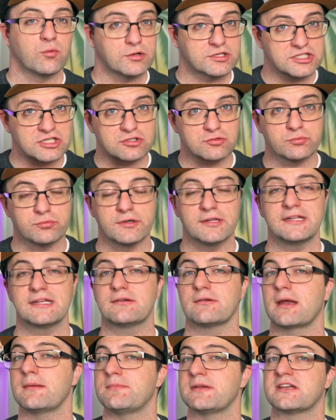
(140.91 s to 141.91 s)
which is really
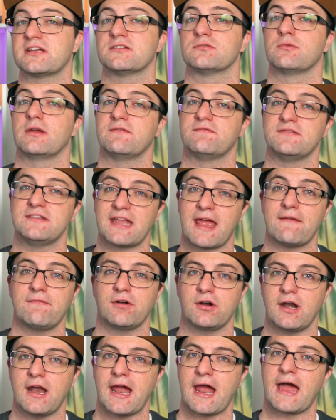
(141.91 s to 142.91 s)
great because we've
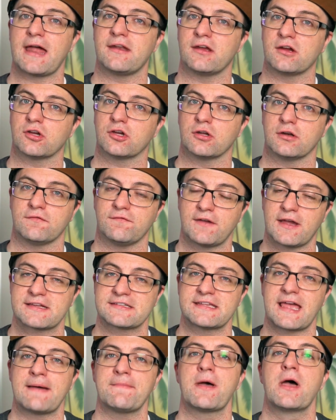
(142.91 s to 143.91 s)
never had a good
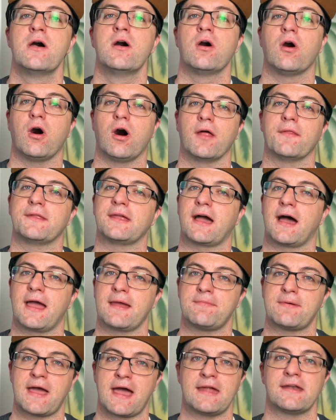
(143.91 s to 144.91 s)
effects app on the
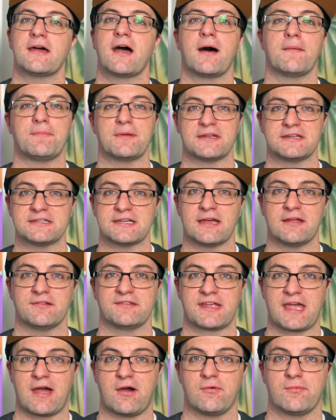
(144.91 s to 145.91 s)
iPad up until
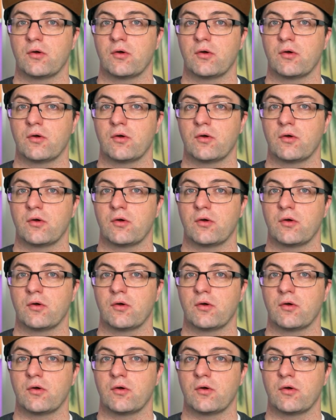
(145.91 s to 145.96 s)
now.